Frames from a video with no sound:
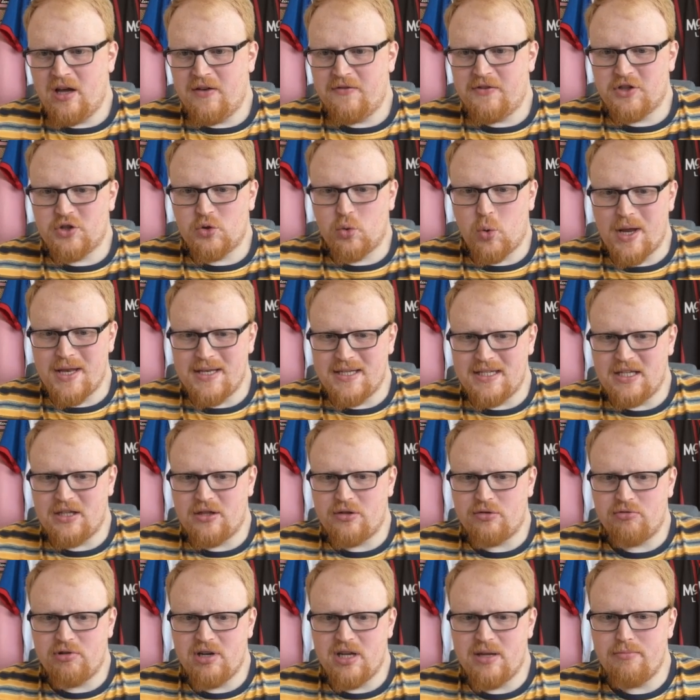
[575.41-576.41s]
for
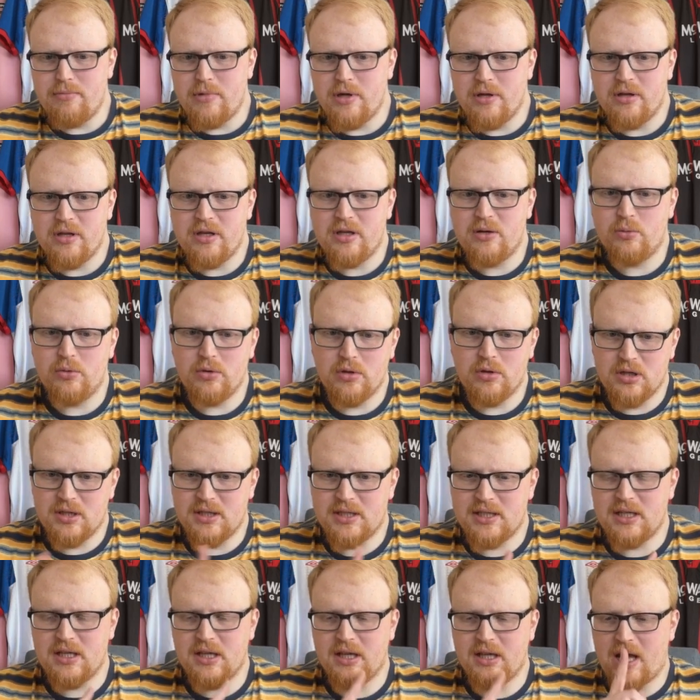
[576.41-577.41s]
23 million. We'll
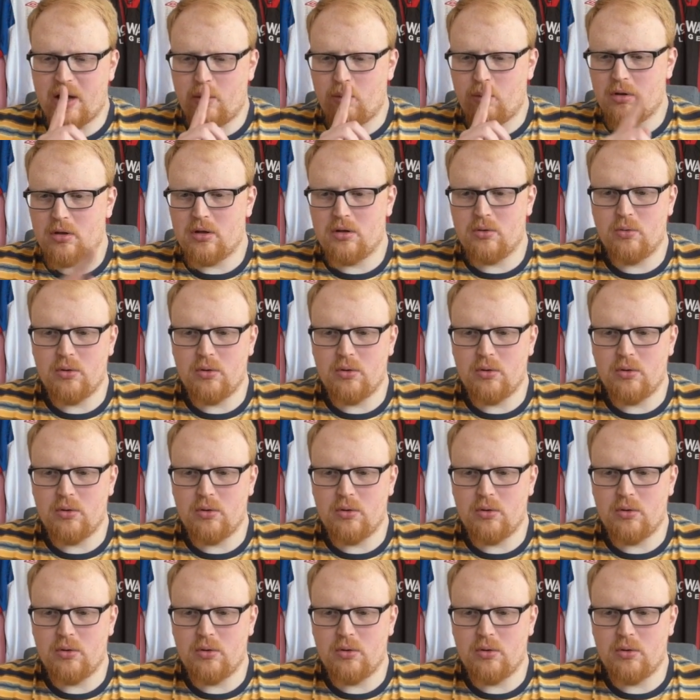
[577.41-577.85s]
consider that.